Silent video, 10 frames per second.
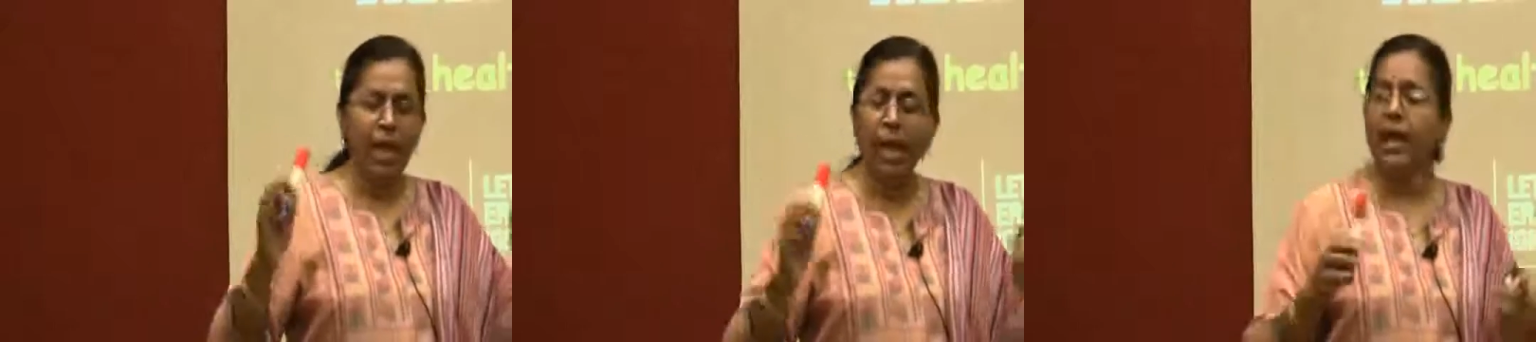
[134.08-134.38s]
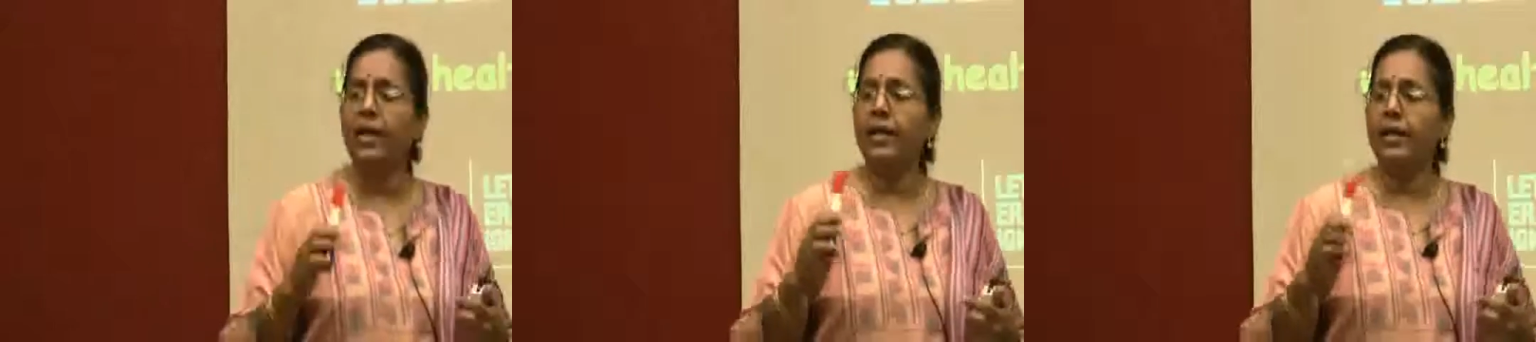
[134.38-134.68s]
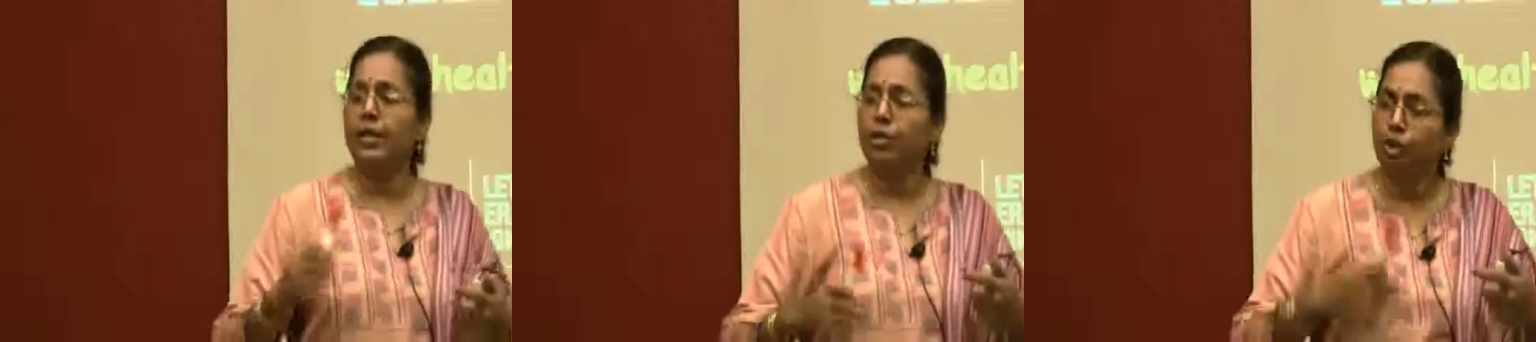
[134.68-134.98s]
and
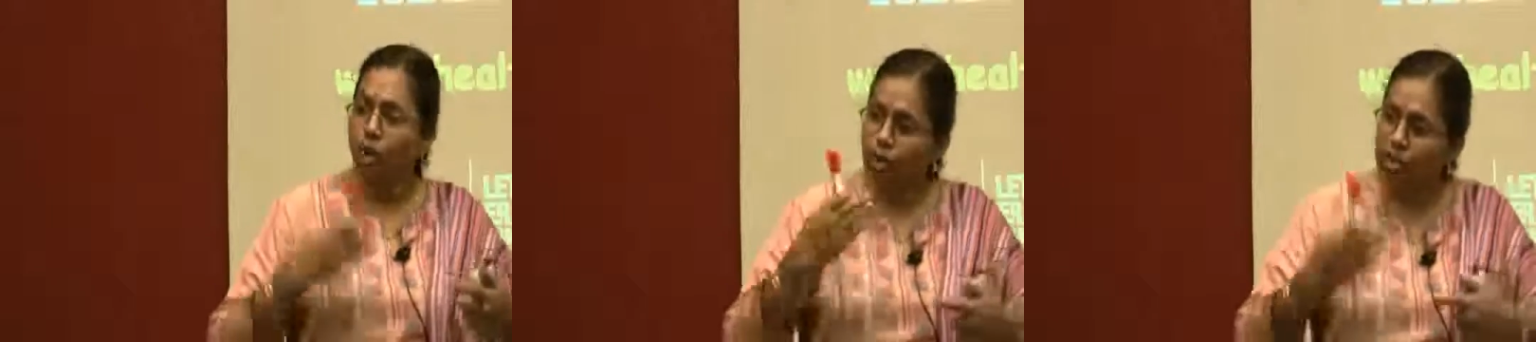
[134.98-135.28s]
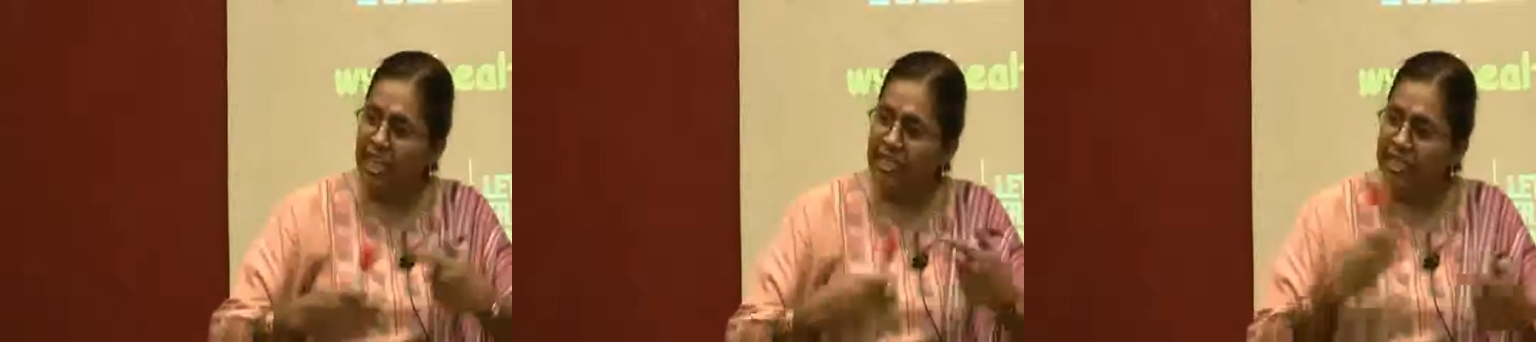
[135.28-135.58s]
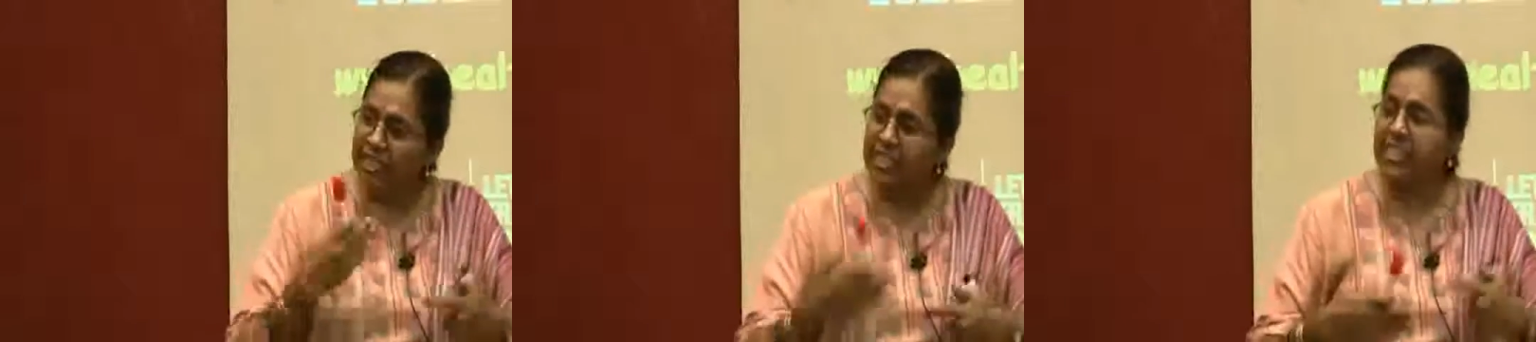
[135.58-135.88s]
no
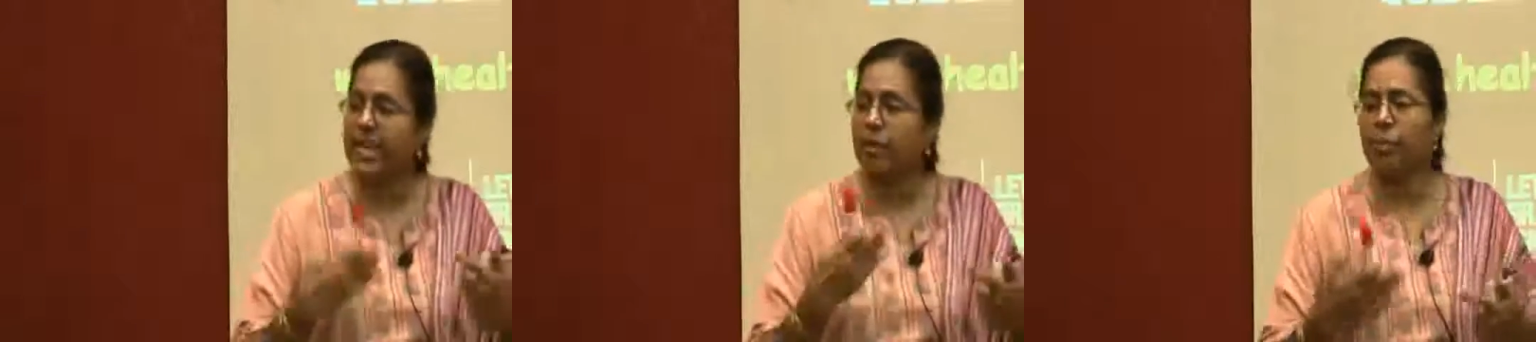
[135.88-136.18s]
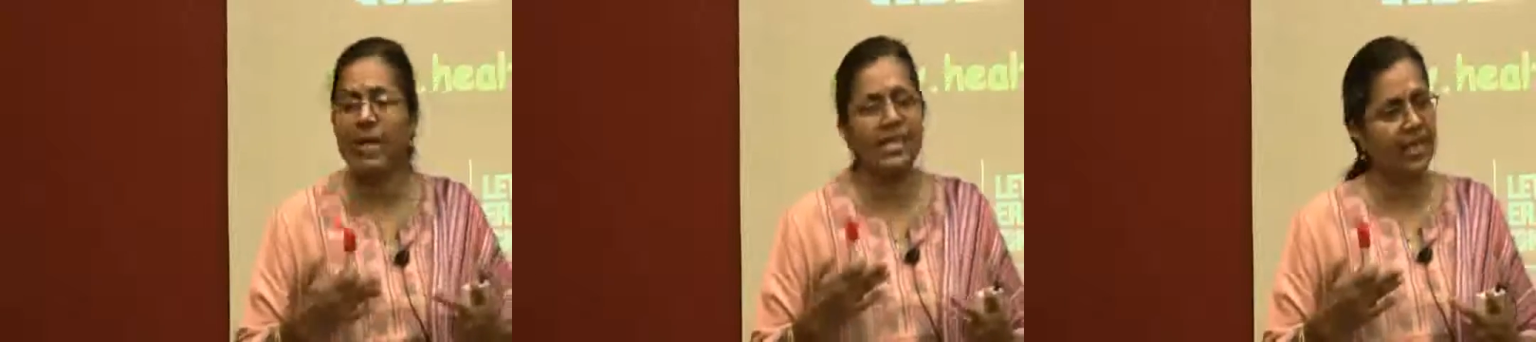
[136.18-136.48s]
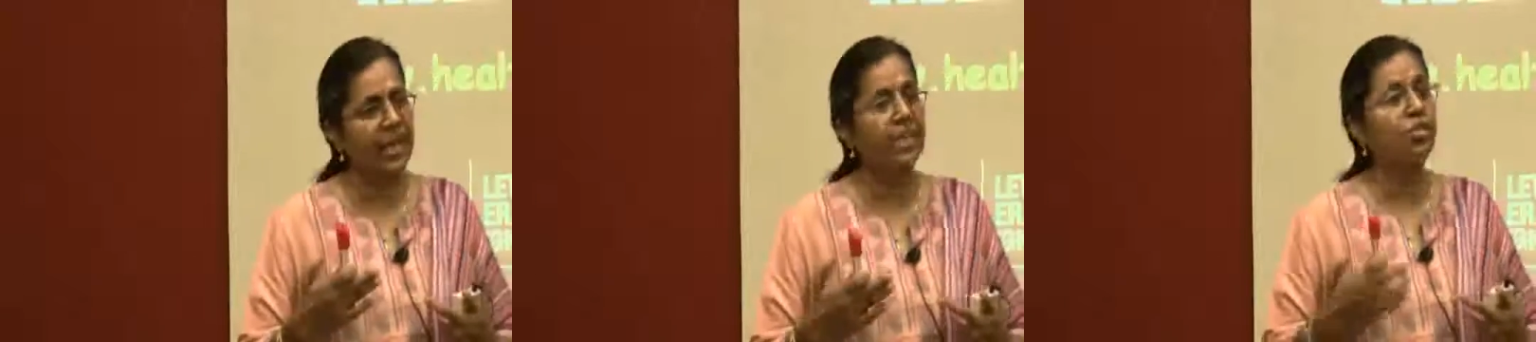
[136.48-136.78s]
changes take place
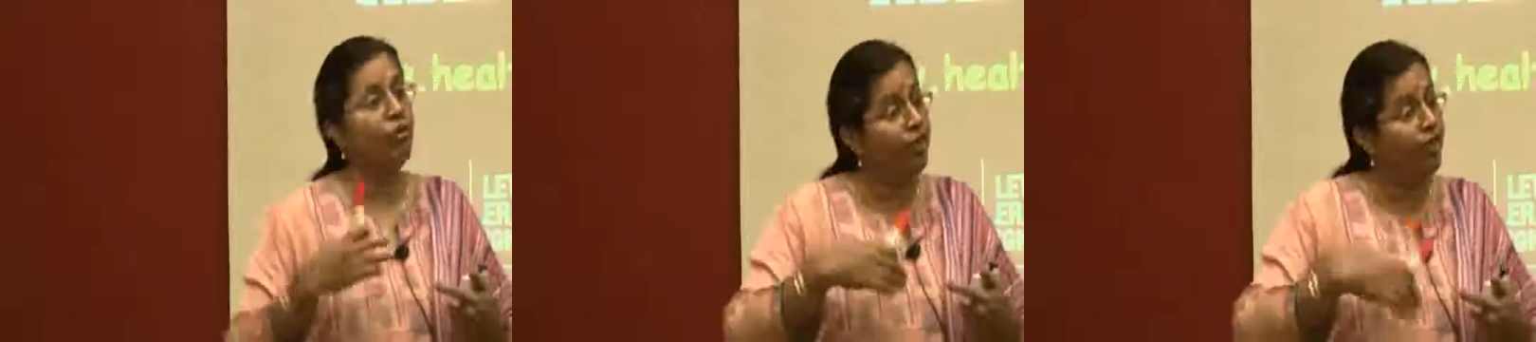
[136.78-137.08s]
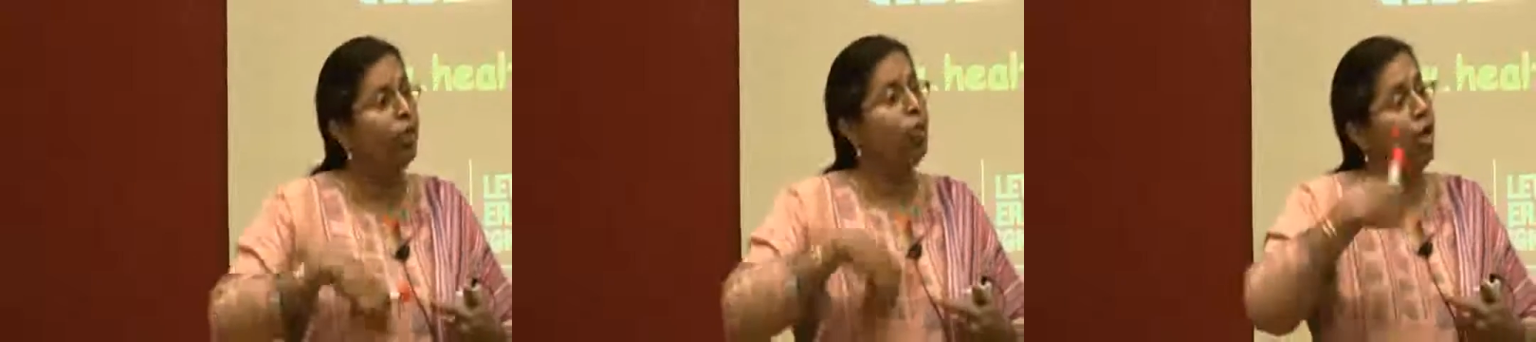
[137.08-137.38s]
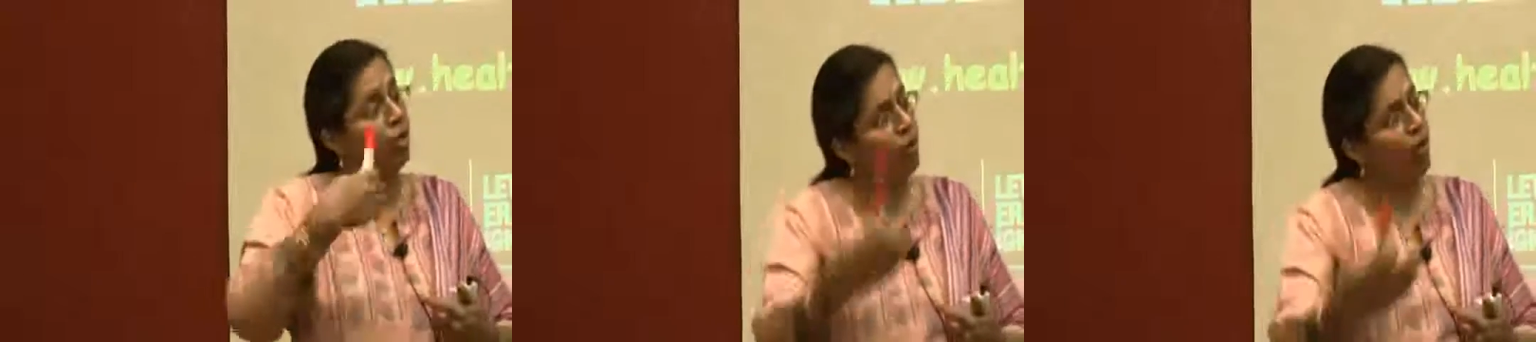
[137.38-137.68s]
in us, or we do
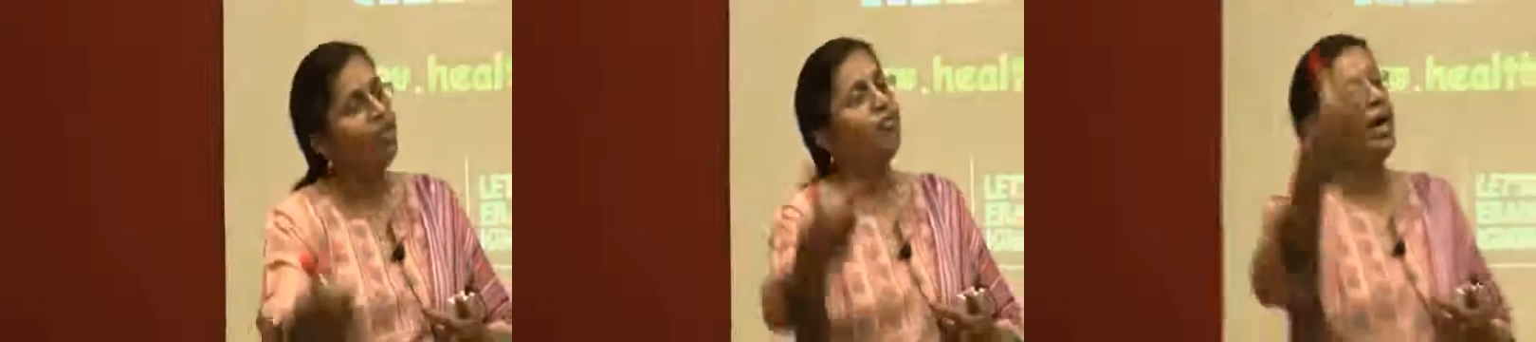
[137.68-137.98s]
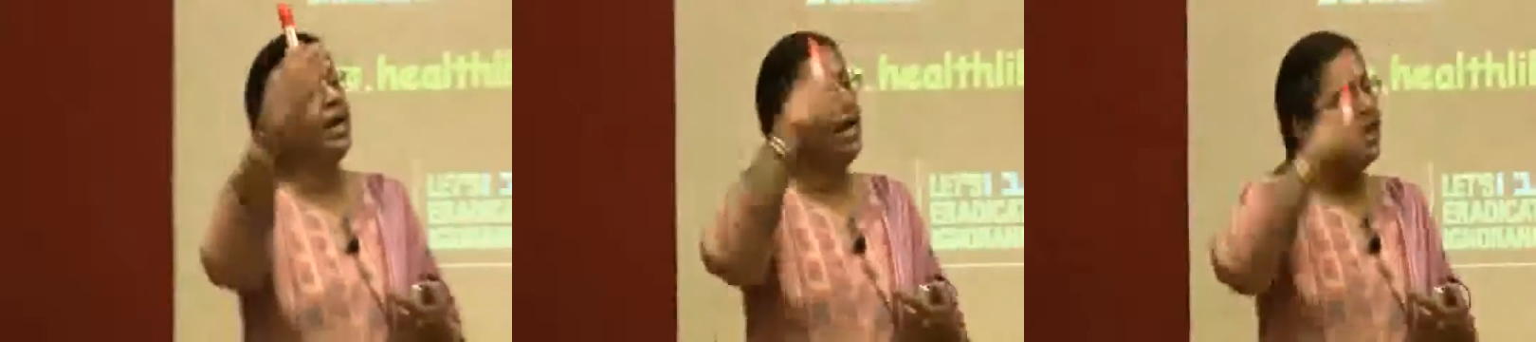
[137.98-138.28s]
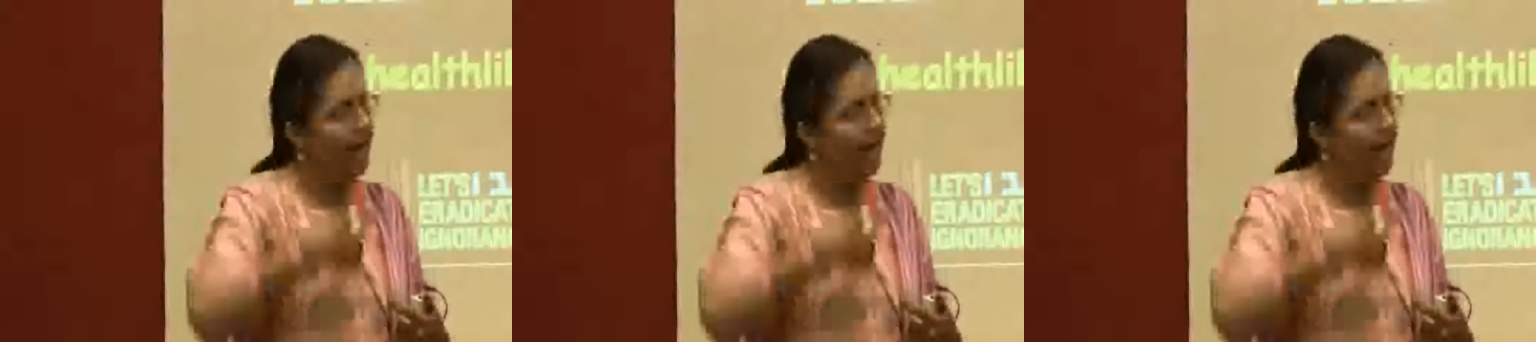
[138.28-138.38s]
not modify